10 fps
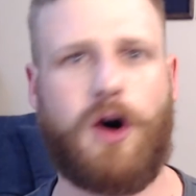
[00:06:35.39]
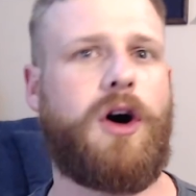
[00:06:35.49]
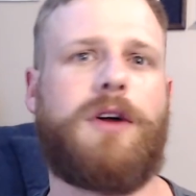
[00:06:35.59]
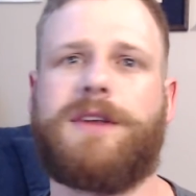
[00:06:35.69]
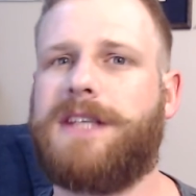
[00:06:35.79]

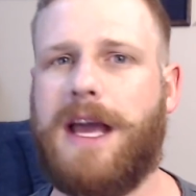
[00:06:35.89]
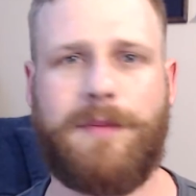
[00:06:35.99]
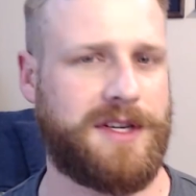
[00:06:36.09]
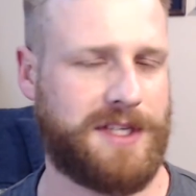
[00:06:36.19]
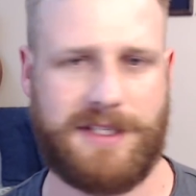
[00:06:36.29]
all the
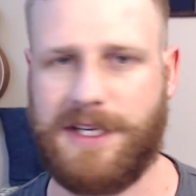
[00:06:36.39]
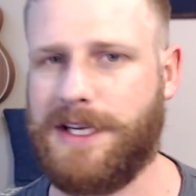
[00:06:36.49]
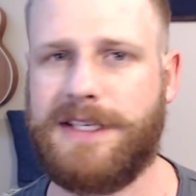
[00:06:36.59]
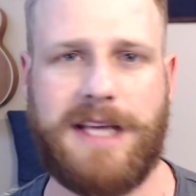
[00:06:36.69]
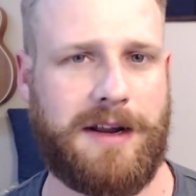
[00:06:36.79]
damage it
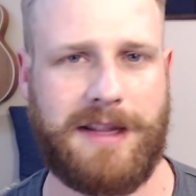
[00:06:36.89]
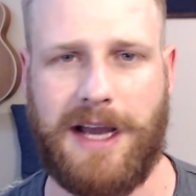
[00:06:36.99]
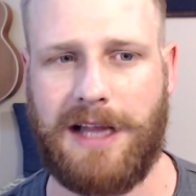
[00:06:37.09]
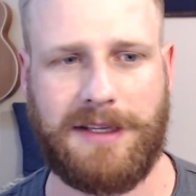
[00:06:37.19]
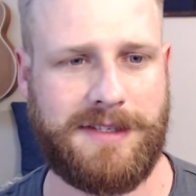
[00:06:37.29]
did down in the
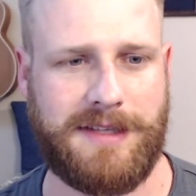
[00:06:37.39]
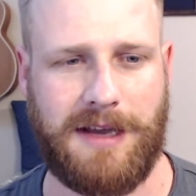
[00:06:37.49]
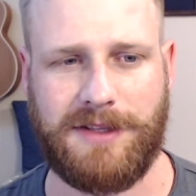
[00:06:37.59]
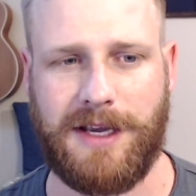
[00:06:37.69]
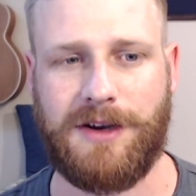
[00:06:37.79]
islands
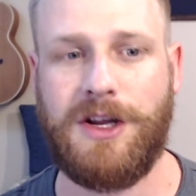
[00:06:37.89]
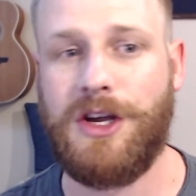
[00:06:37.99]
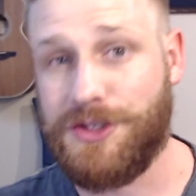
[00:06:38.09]
down there.